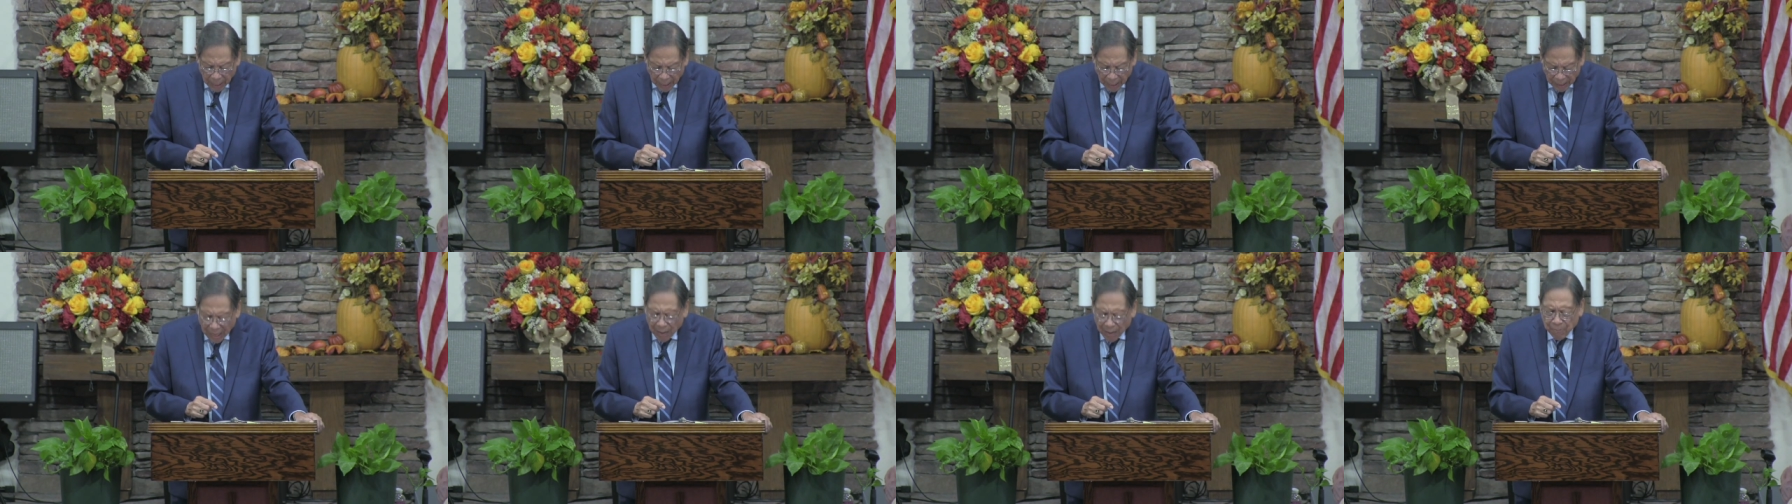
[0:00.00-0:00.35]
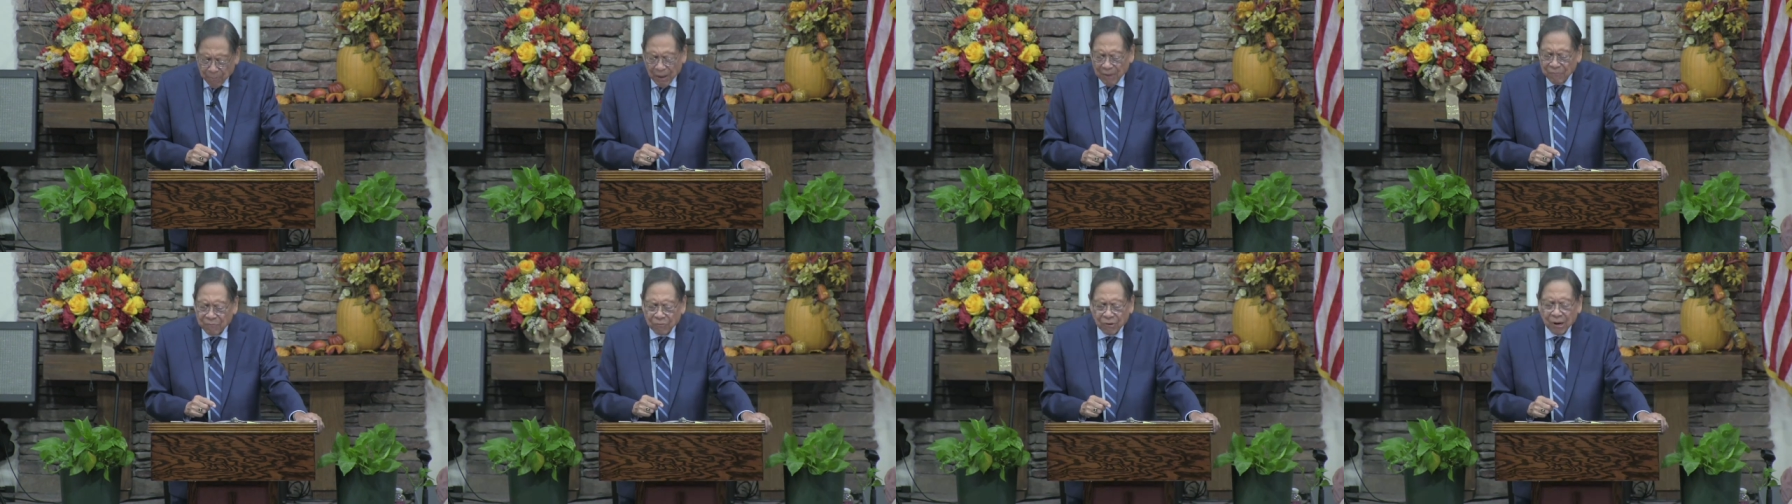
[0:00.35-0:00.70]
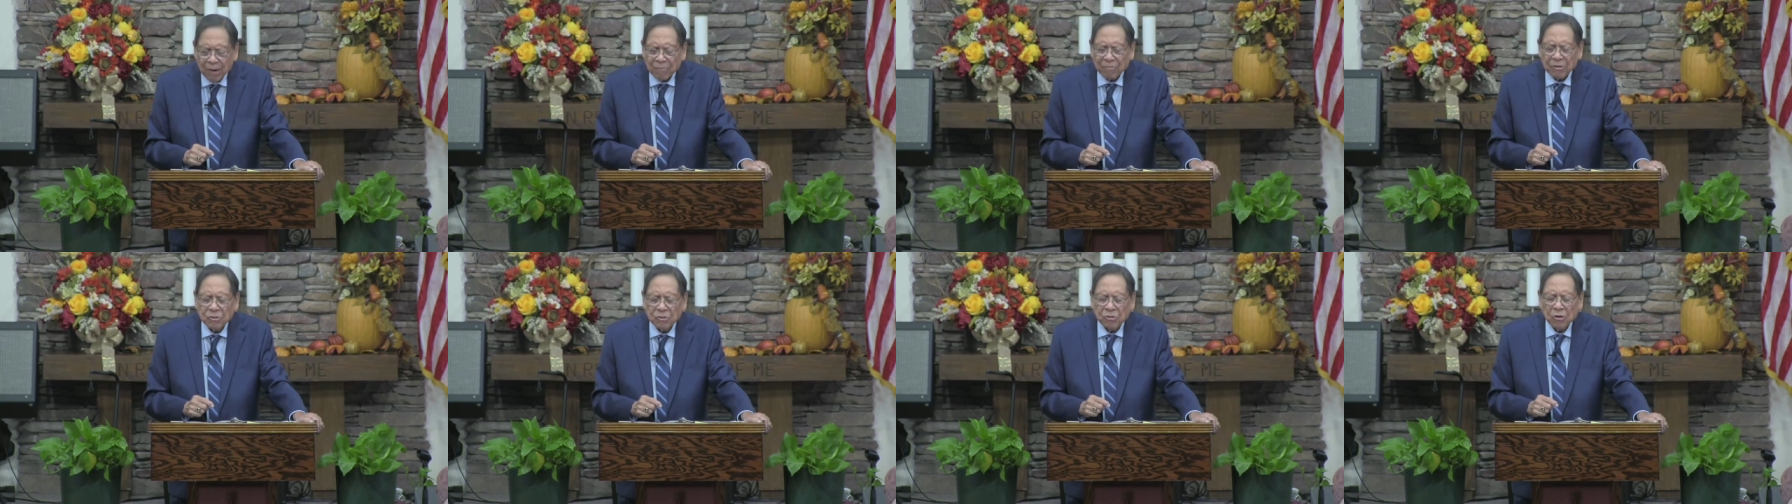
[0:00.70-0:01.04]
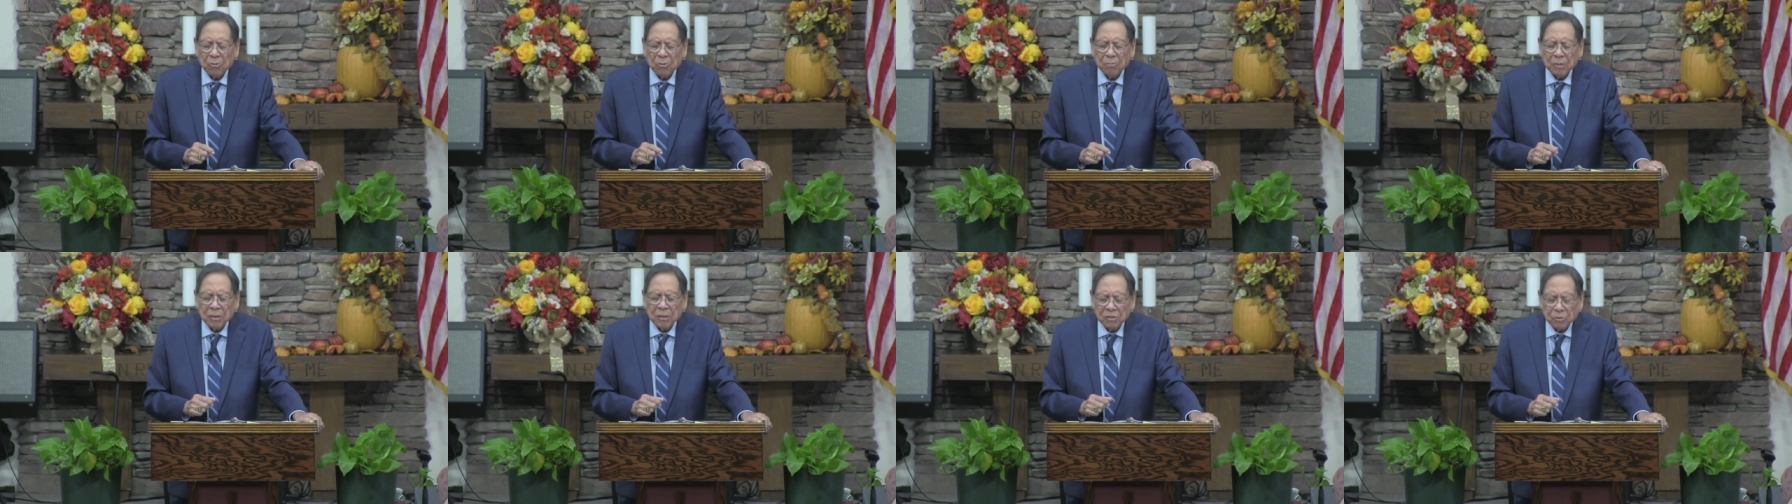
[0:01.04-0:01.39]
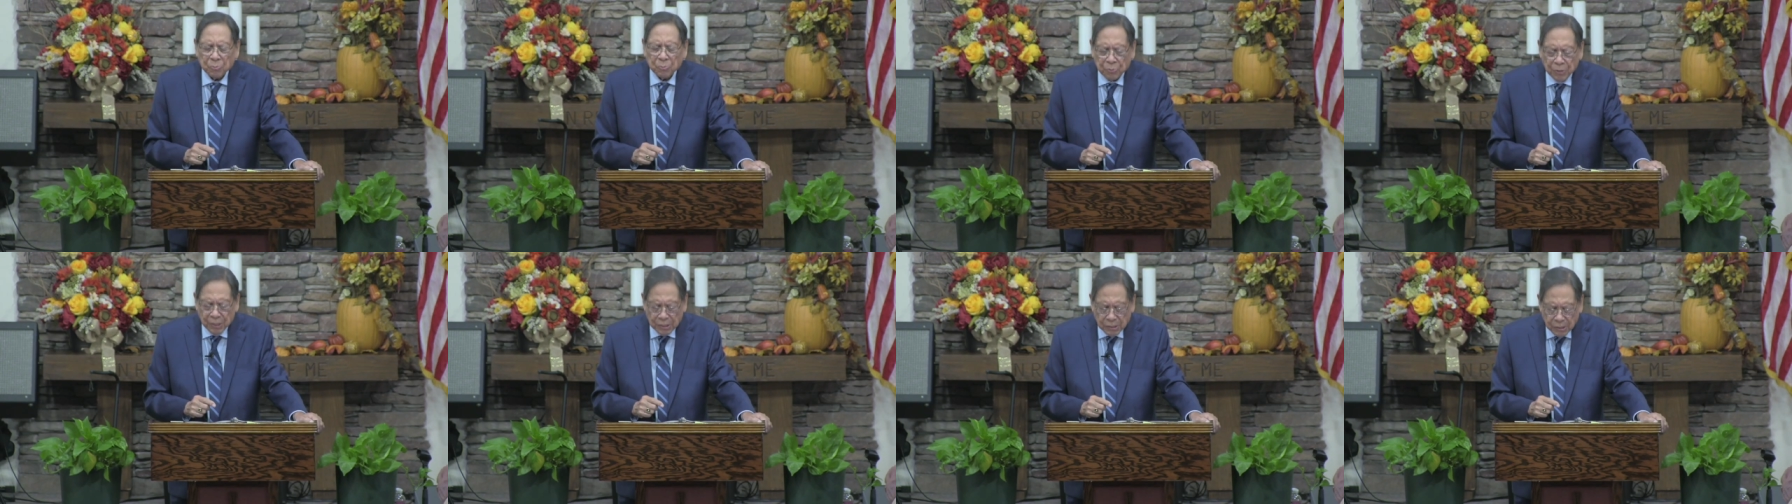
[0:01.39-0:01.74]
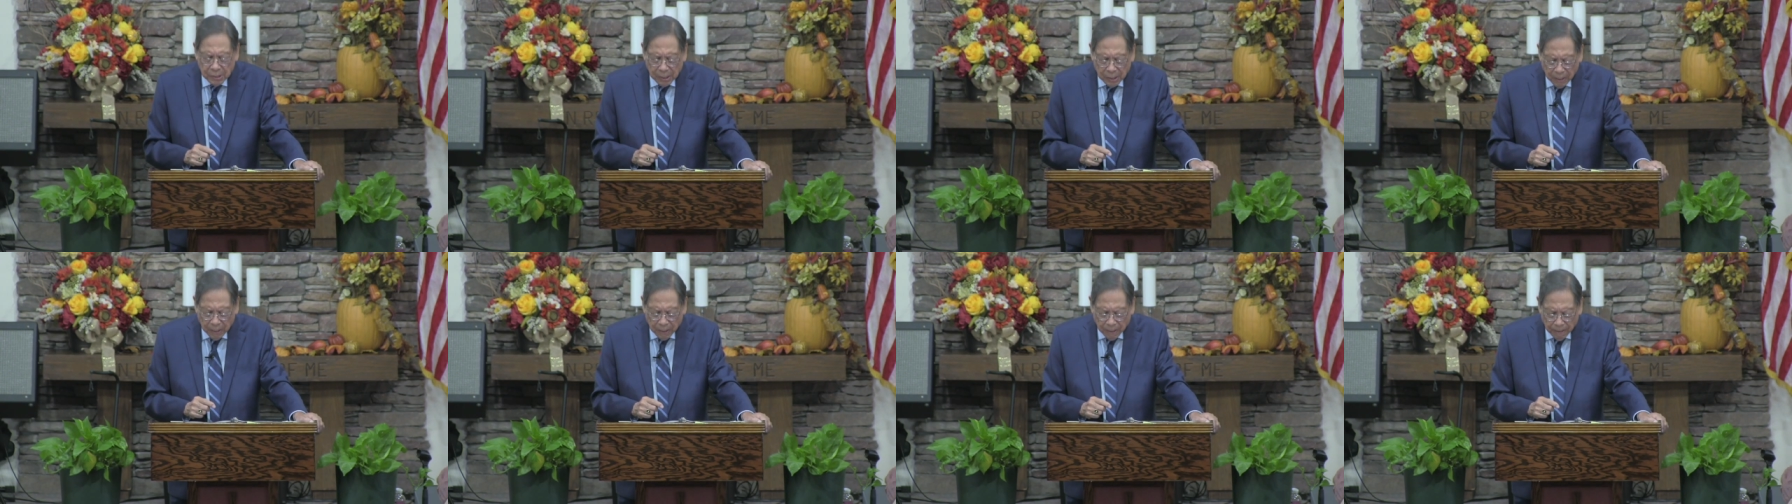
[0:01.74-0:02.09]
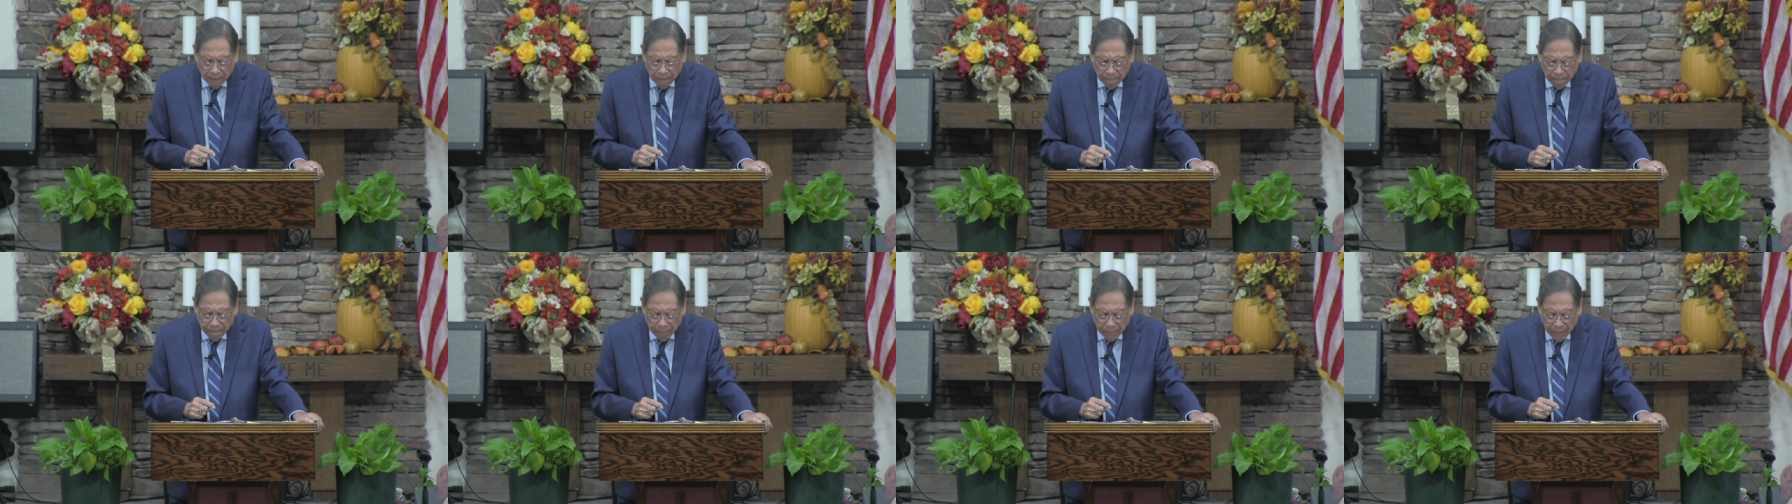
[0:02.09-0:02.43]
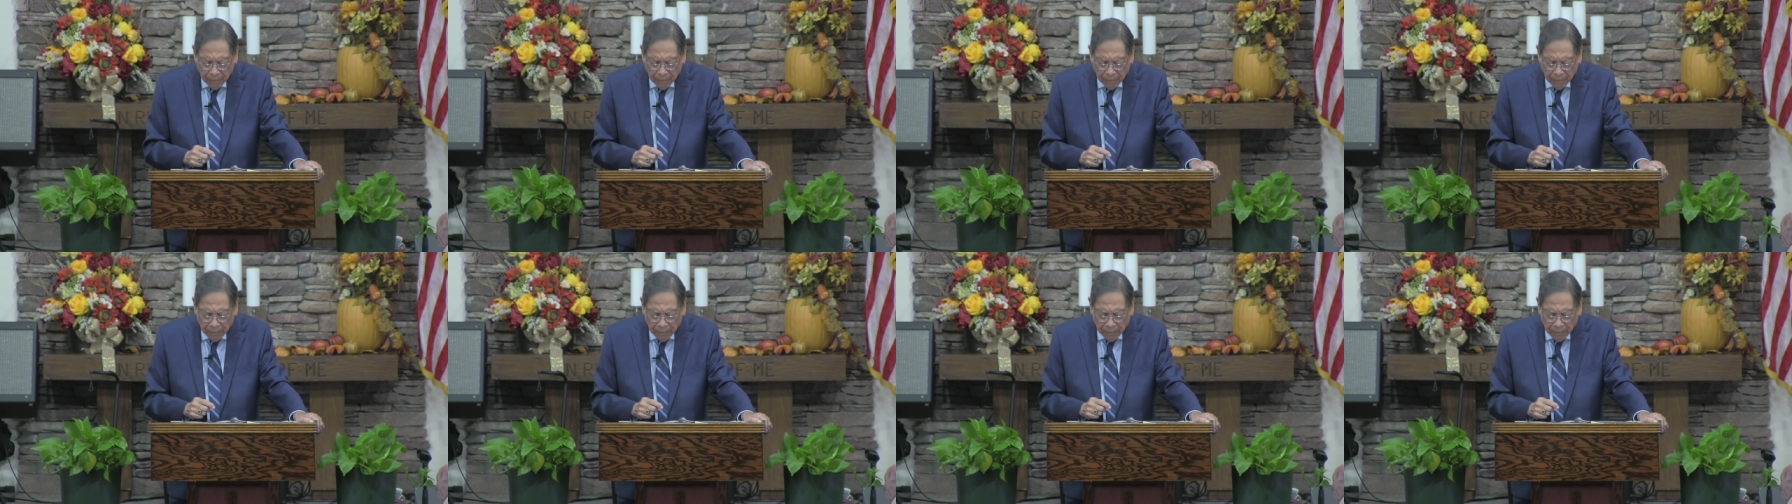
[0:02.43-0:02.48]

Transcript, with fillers: And I pray for every sermon that's preached here